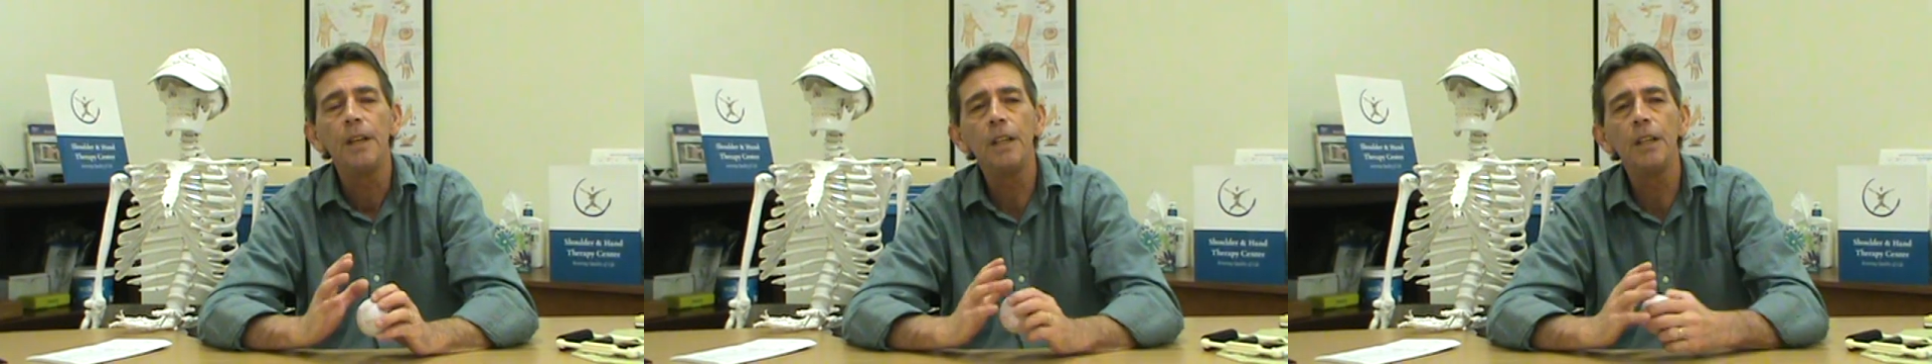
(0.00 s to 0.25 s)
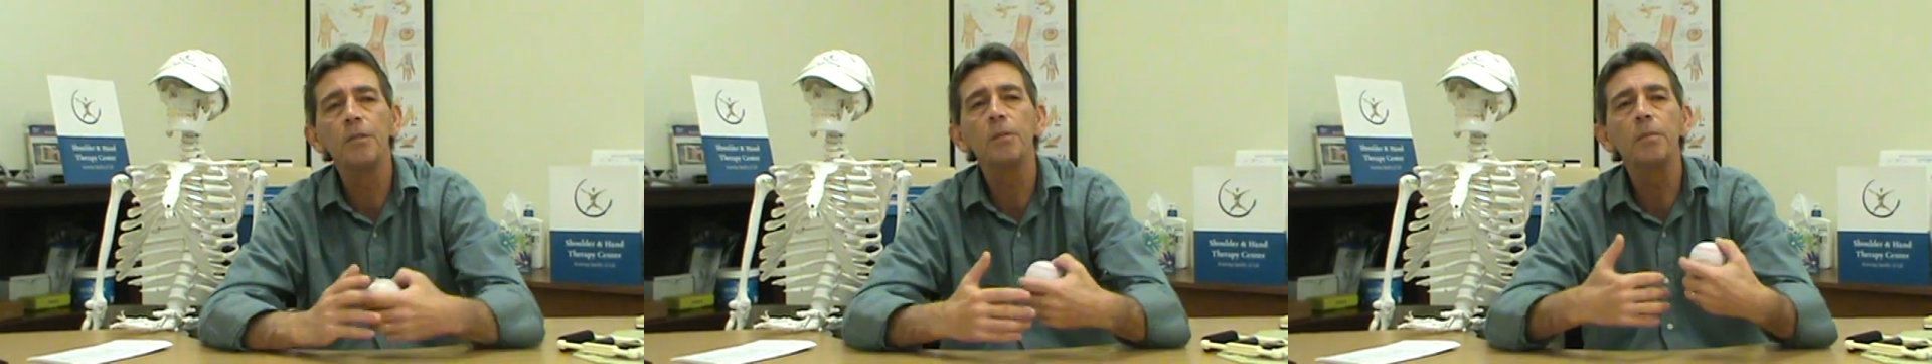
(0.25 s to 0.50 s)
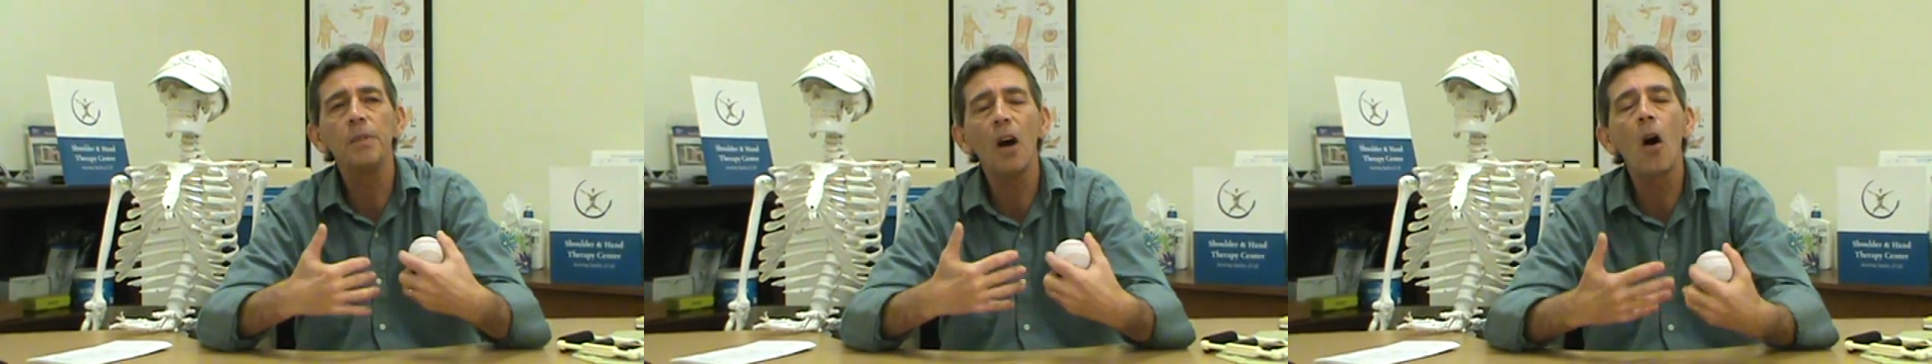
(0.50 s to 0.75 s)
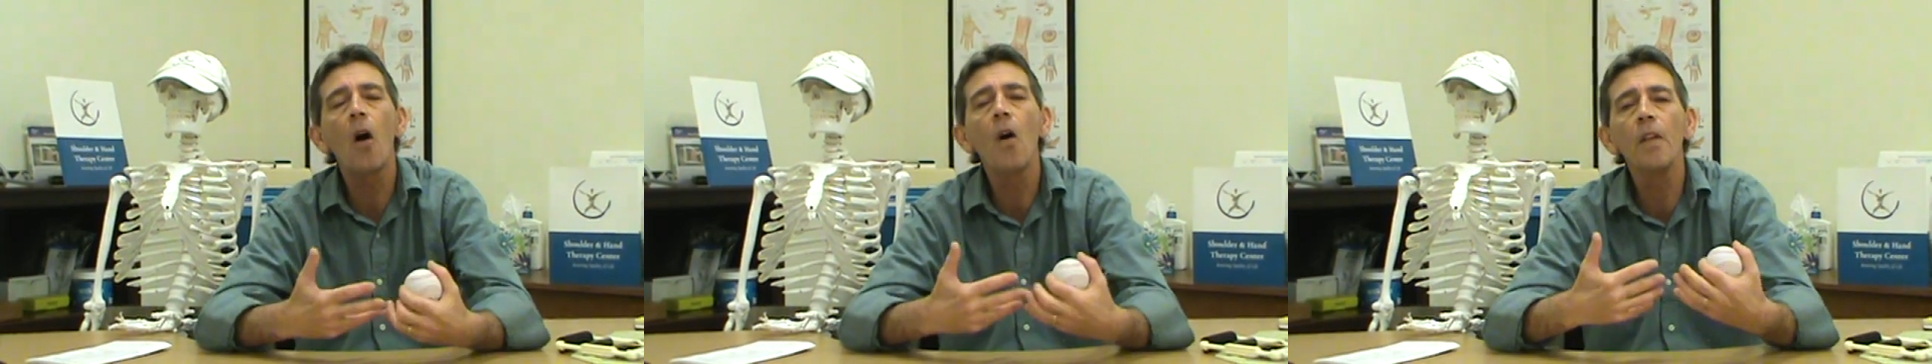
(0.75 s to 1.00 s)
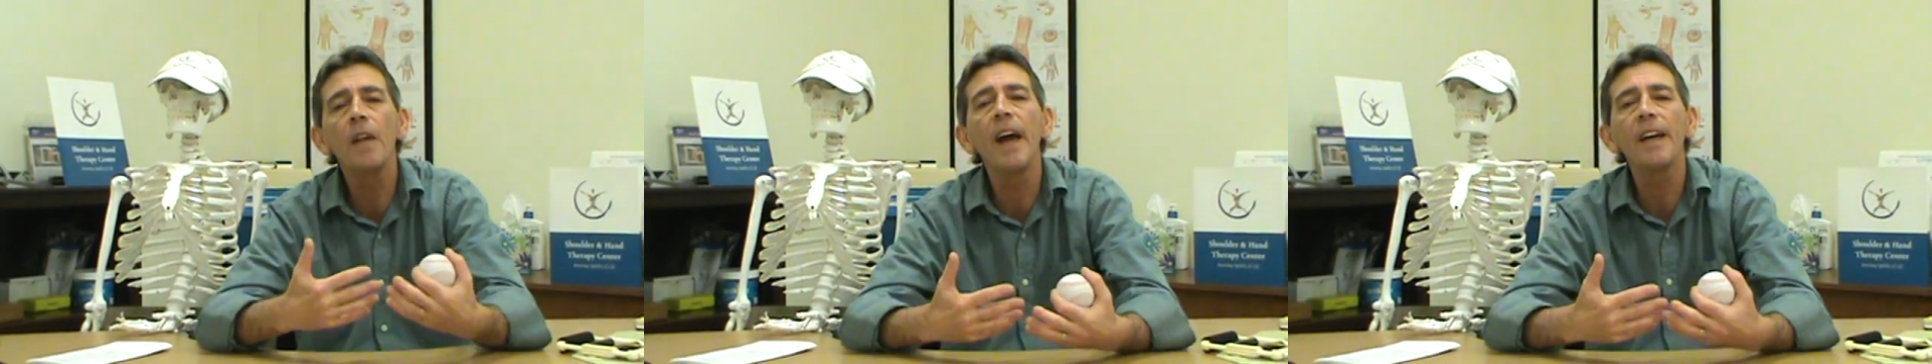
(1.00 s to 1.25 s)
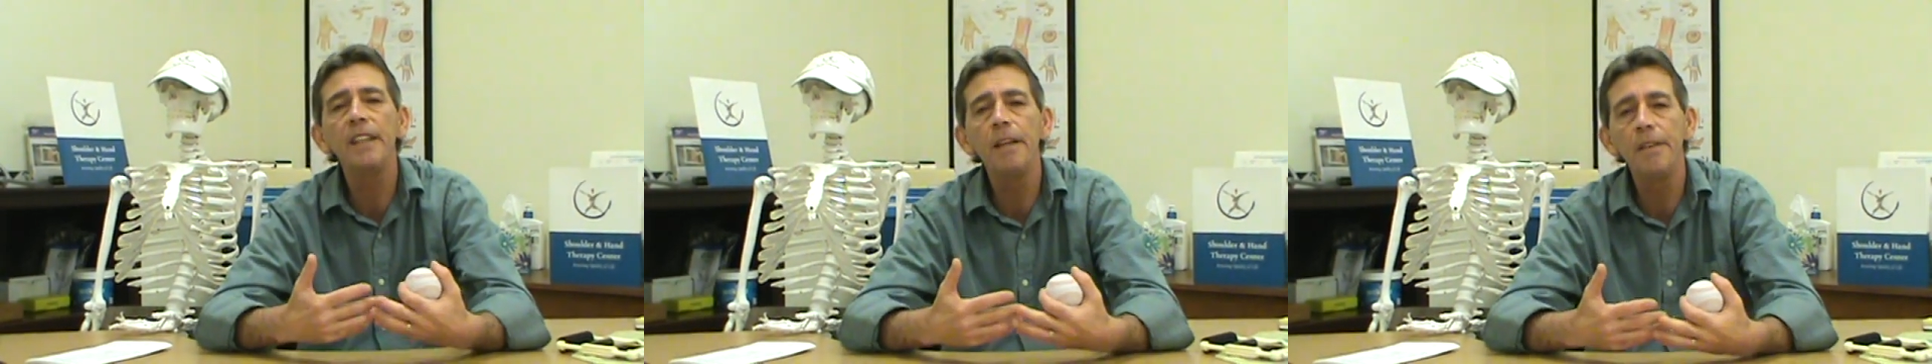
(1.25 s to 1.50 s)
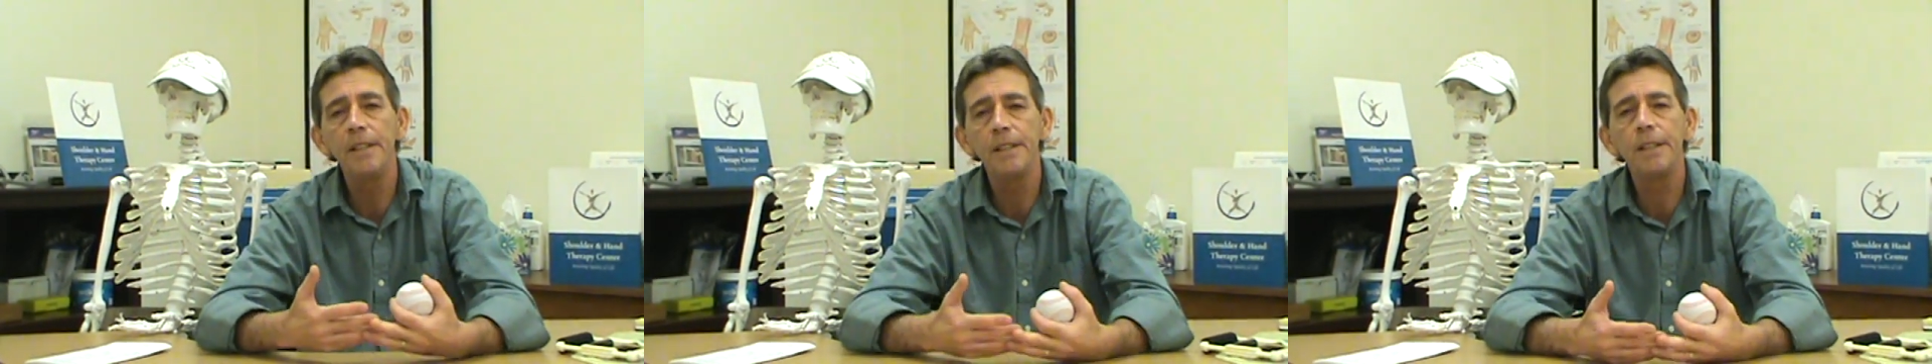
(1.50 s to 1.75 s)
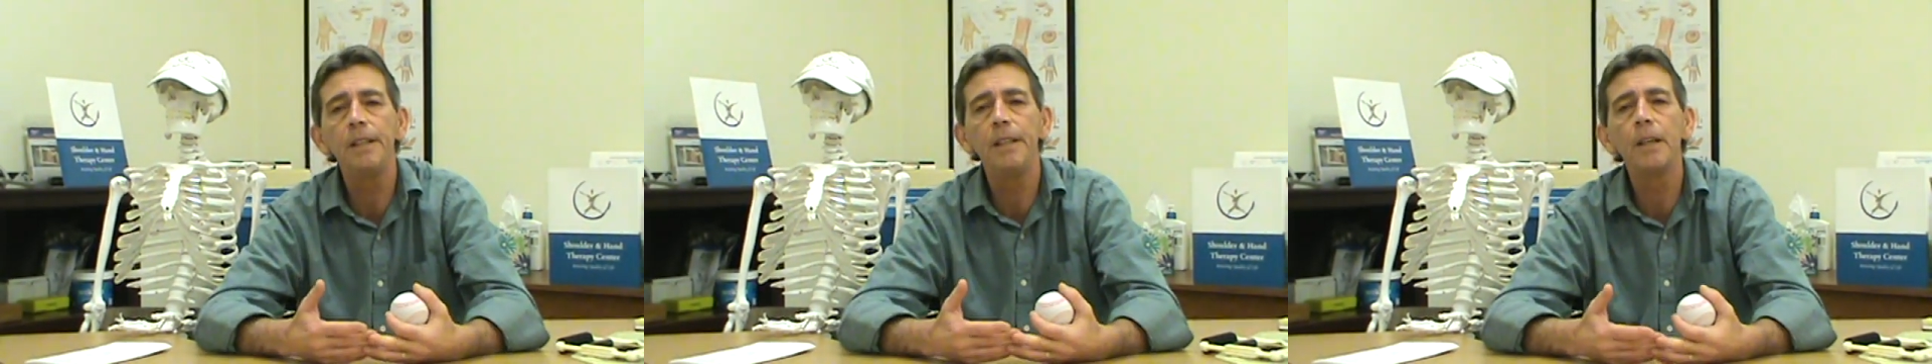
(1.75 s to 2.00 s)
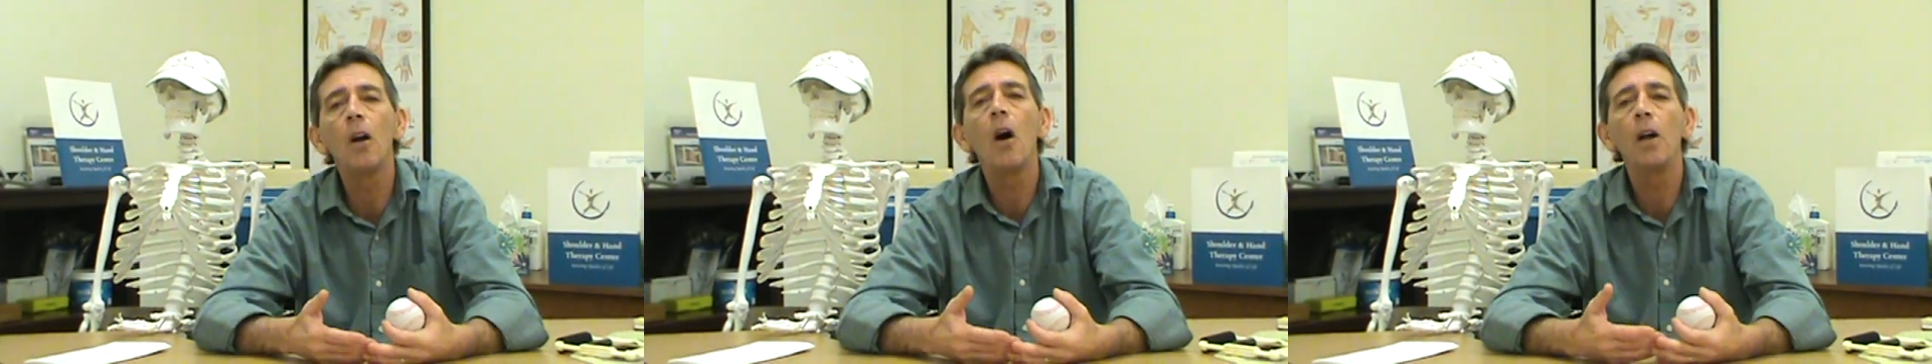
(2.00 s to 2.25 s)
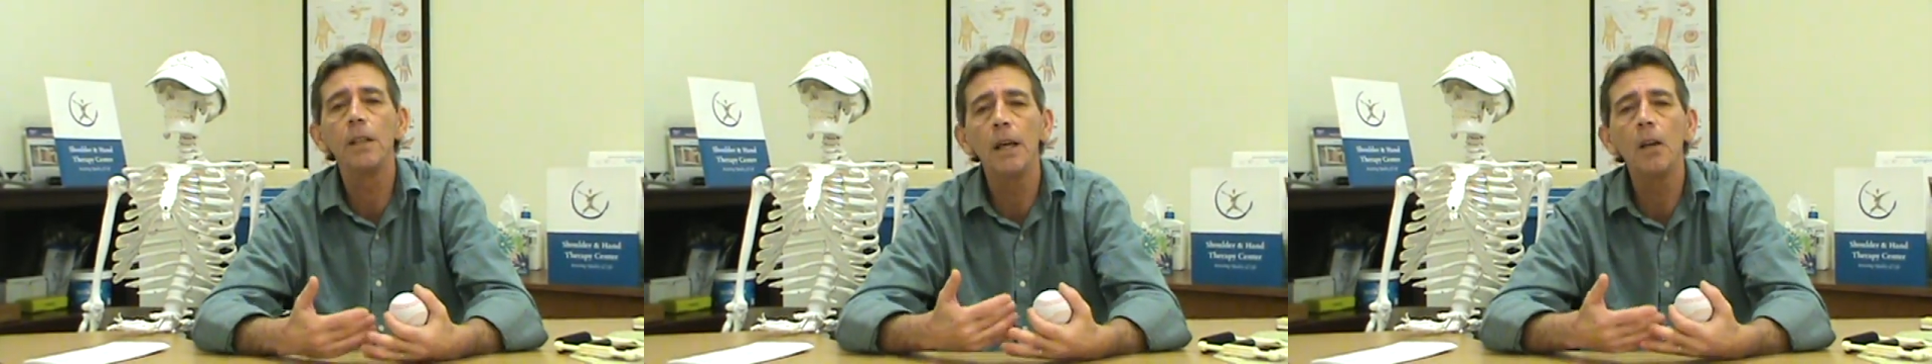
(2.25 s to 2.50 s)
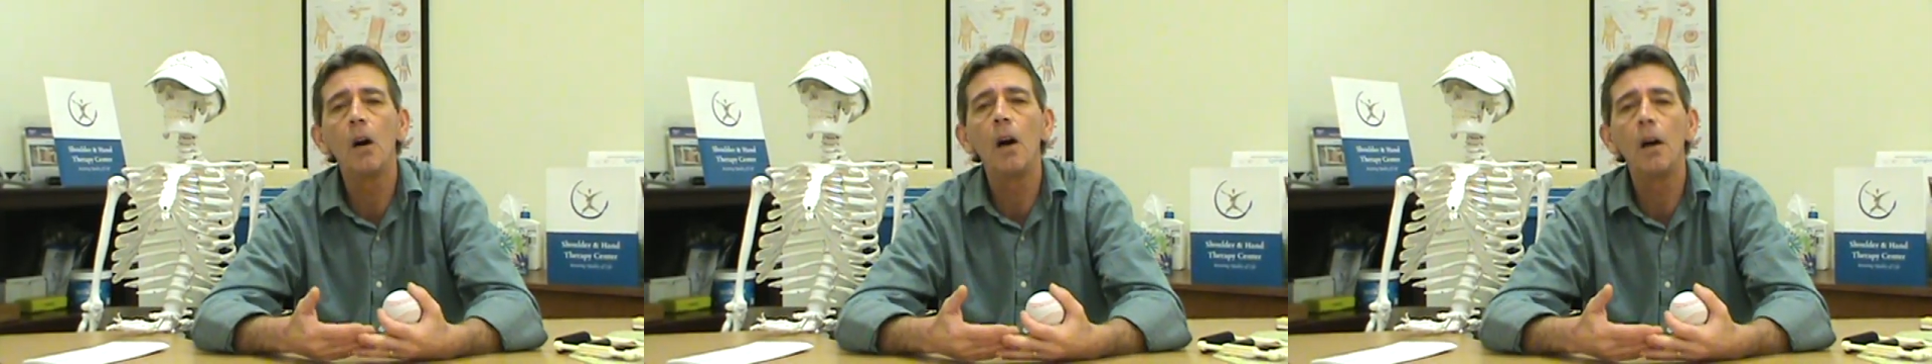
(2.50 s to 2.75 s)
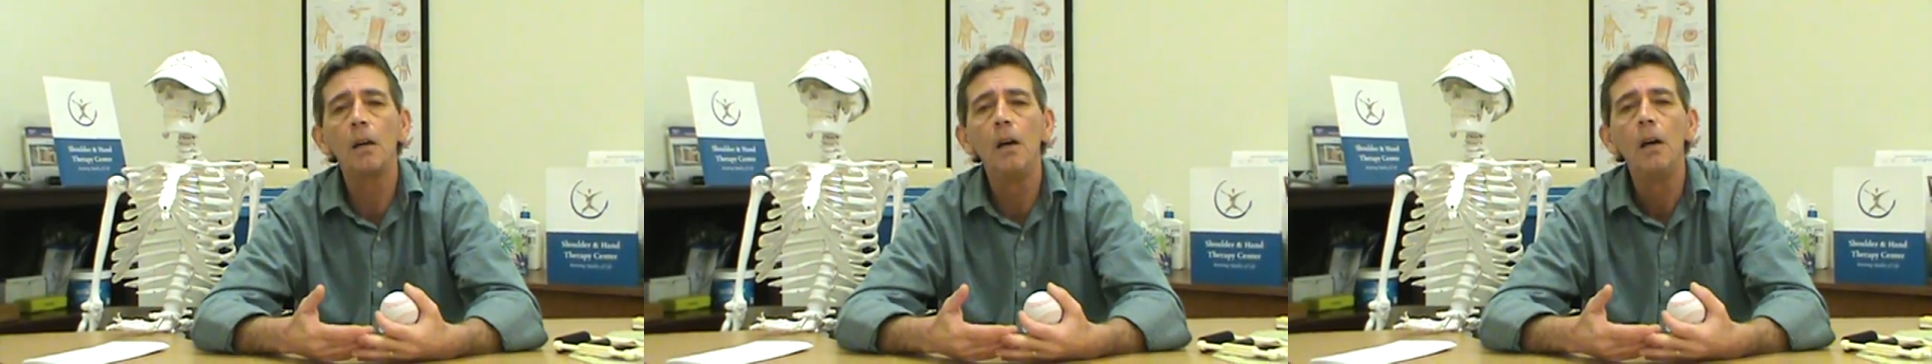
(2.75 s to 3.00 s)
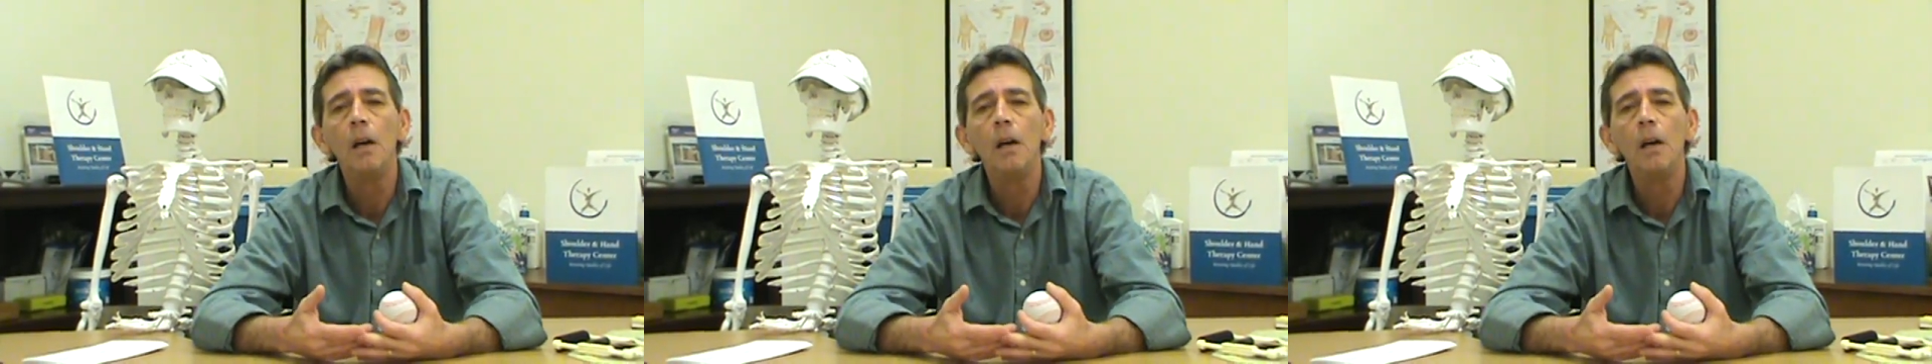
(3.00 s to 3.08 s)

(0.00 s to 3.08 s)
It was all the activities it did all day long.